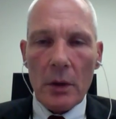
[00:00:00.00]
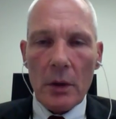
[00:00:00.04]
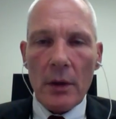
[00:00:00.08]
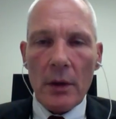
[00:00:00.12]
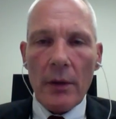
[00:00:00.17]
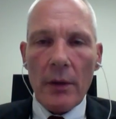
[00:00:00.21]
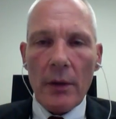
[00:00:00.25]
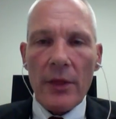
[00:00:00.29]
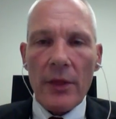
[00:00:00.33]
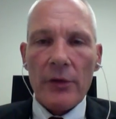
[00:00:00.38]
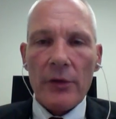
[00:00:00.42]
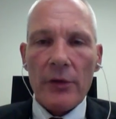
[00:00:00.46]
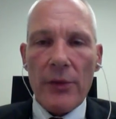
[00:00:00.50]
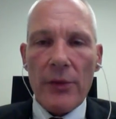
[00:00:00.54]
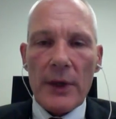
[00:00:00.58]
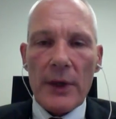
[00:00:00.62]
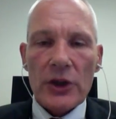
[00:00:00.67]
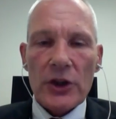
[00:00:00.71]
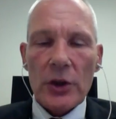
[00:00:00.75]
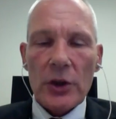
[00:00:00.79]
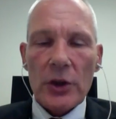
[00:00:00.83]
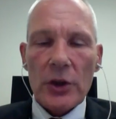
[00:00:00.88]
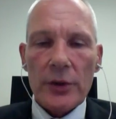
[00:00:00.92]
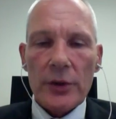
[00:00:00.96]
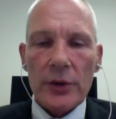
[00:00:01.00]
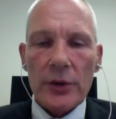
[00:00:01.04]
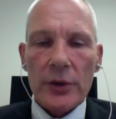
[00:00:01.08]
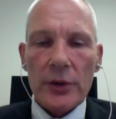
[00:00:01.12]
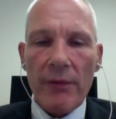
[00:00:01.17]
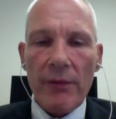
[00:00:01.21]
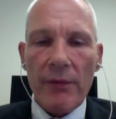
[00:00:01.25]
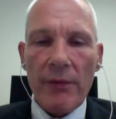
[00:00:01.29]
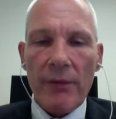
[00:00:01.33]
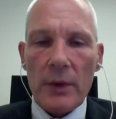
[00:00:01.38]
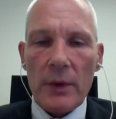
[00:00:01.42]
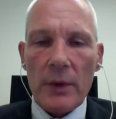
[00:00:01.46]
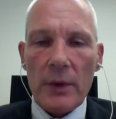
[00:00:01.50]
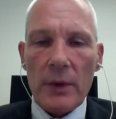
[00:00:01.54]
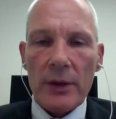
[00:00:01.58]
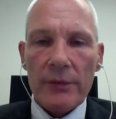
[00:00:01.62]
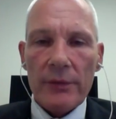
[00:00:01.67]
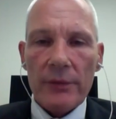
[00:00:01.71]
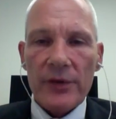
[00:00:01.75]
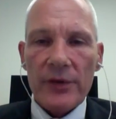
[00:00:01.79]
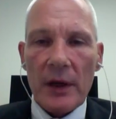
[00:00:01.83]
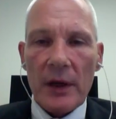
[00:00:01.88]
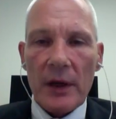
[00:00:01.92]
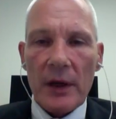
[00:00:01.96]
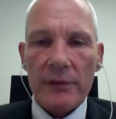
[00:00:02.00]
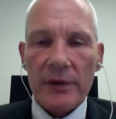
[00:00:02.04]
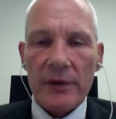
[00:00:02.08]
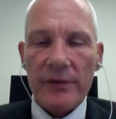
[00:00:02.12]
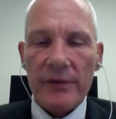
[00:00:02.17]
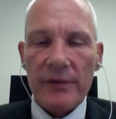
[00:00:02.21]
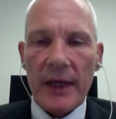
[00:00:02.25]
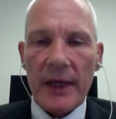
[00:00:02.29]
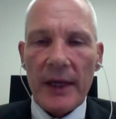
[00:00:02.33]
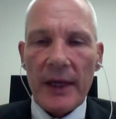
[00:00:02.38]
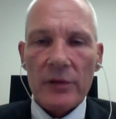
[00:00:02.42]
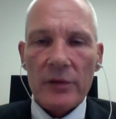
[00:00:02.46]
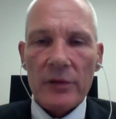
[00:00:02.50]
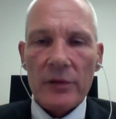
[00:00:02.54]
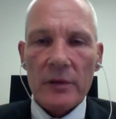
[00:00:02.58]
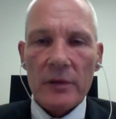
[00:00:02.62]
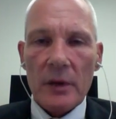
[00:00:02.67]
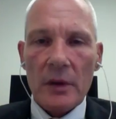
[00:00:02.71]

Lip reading: the threshold of the right of self-defense.